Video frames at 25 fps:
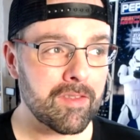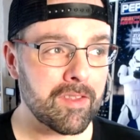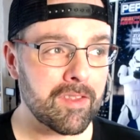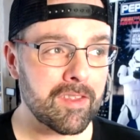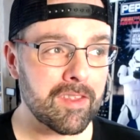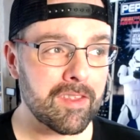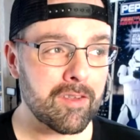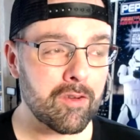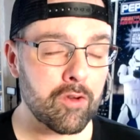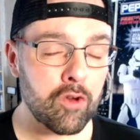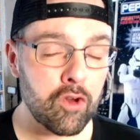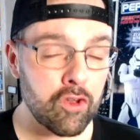
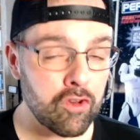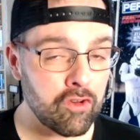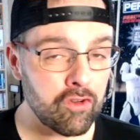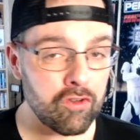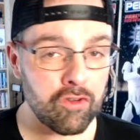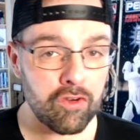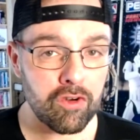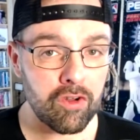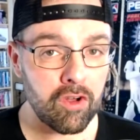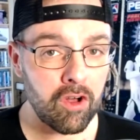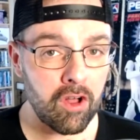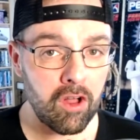couldn't
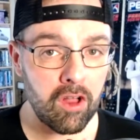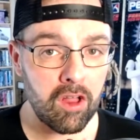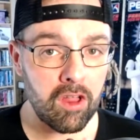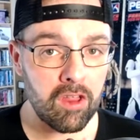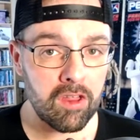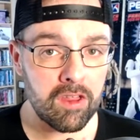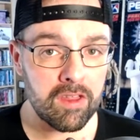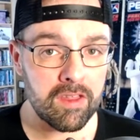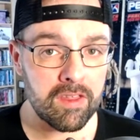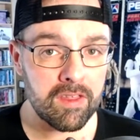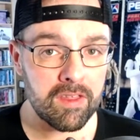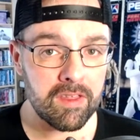
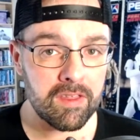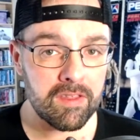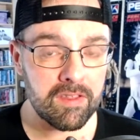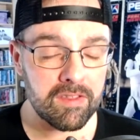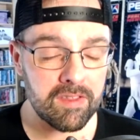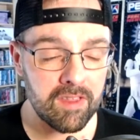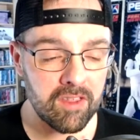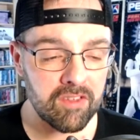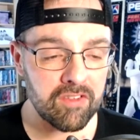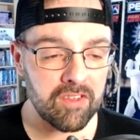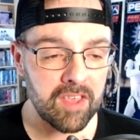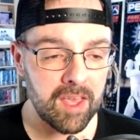recall
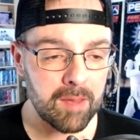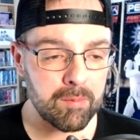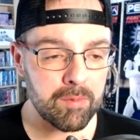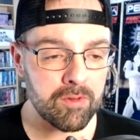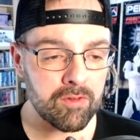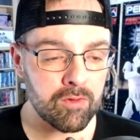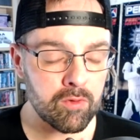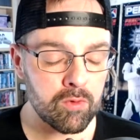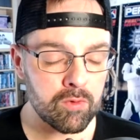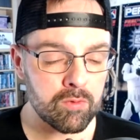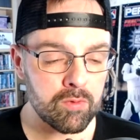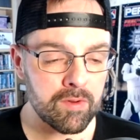this
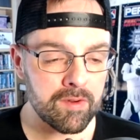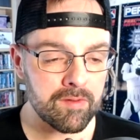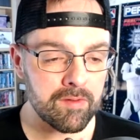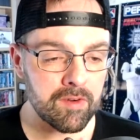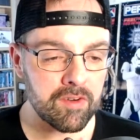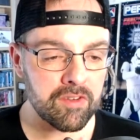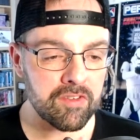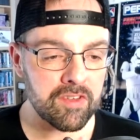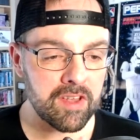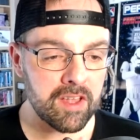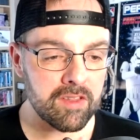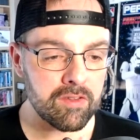episode whenever I
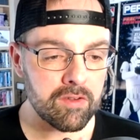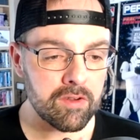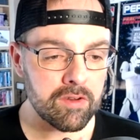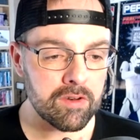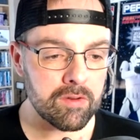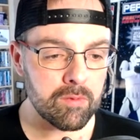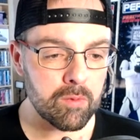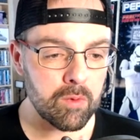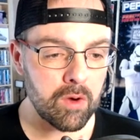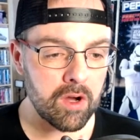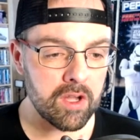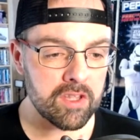sat down to
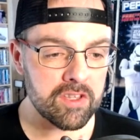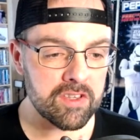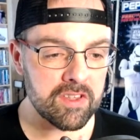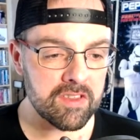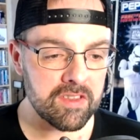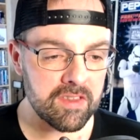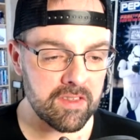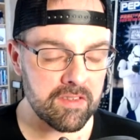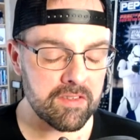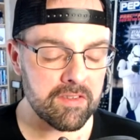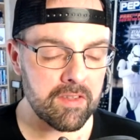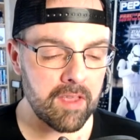watch it
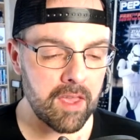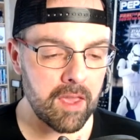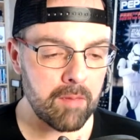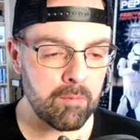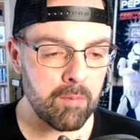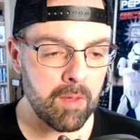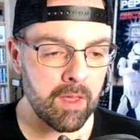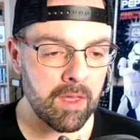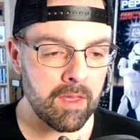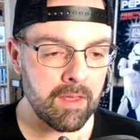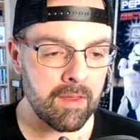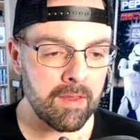this time.
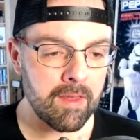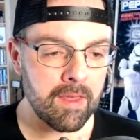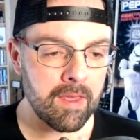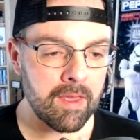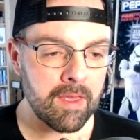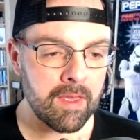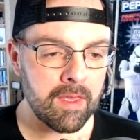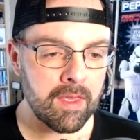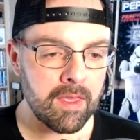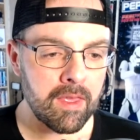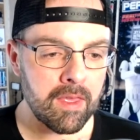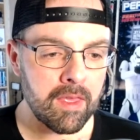
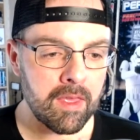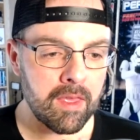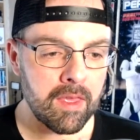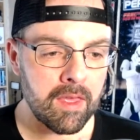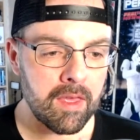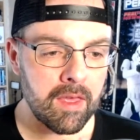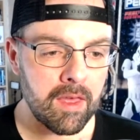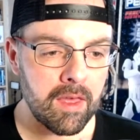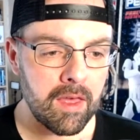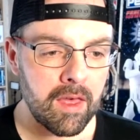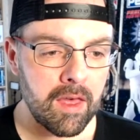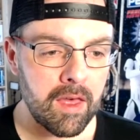
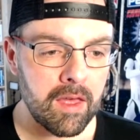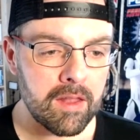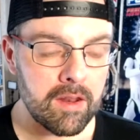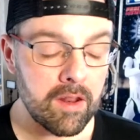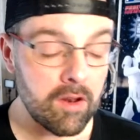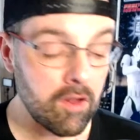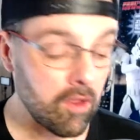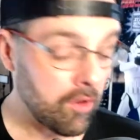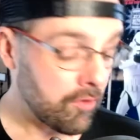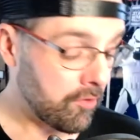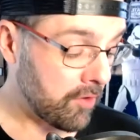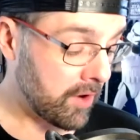And in
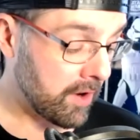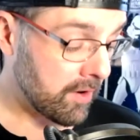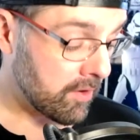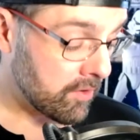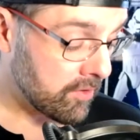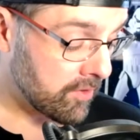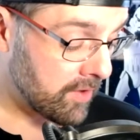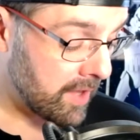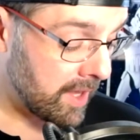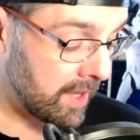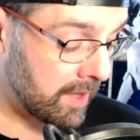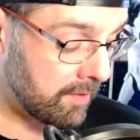all fairness,
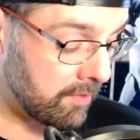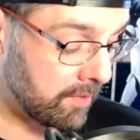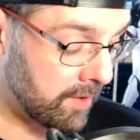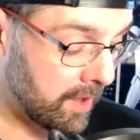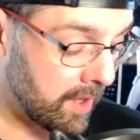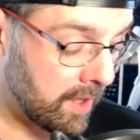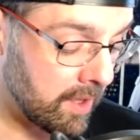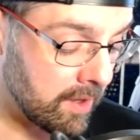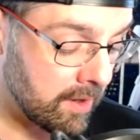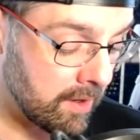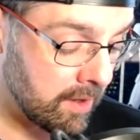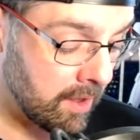I've
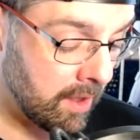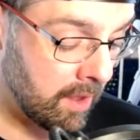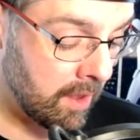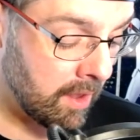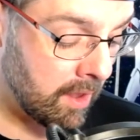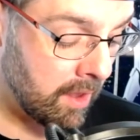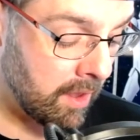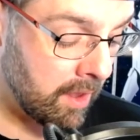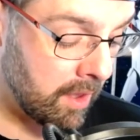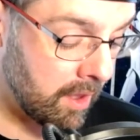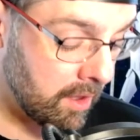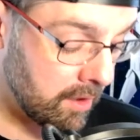had
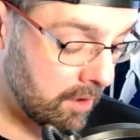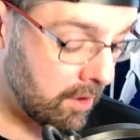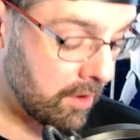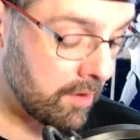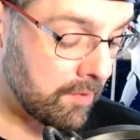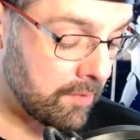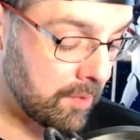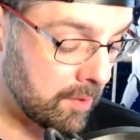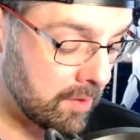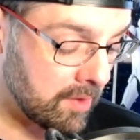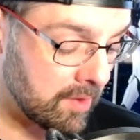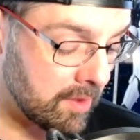a lot of
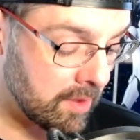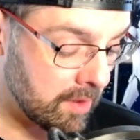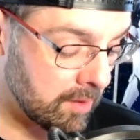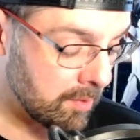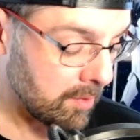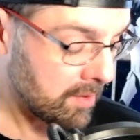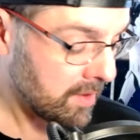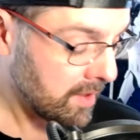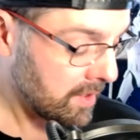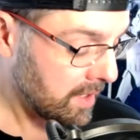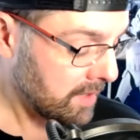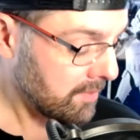the
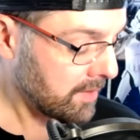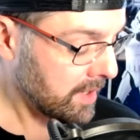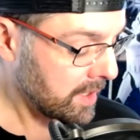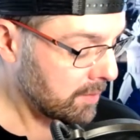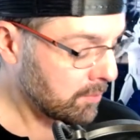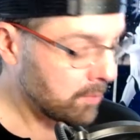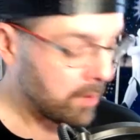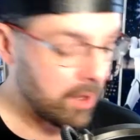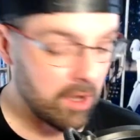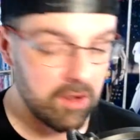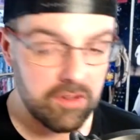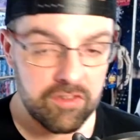DVD
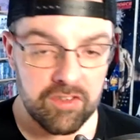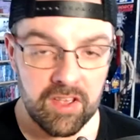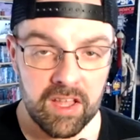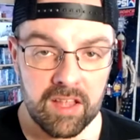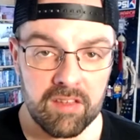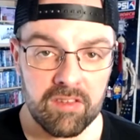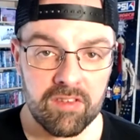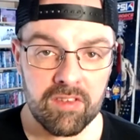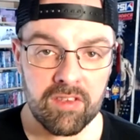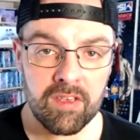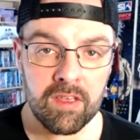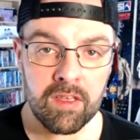box
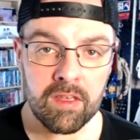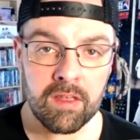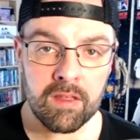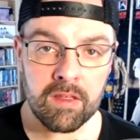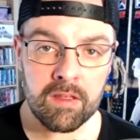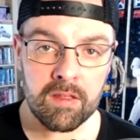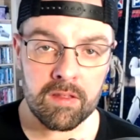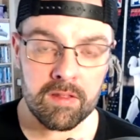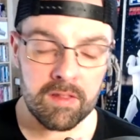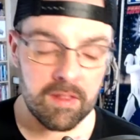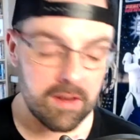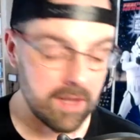sets
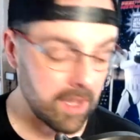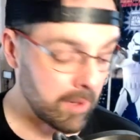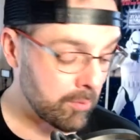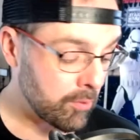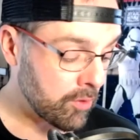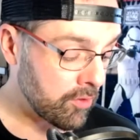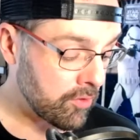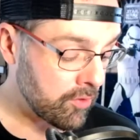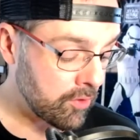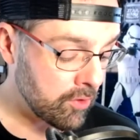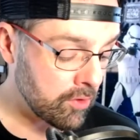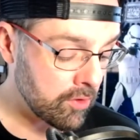that I'm
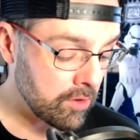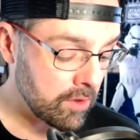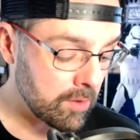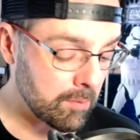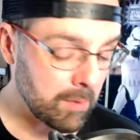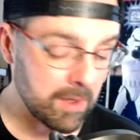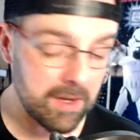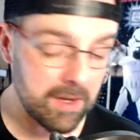reviewing at the minute.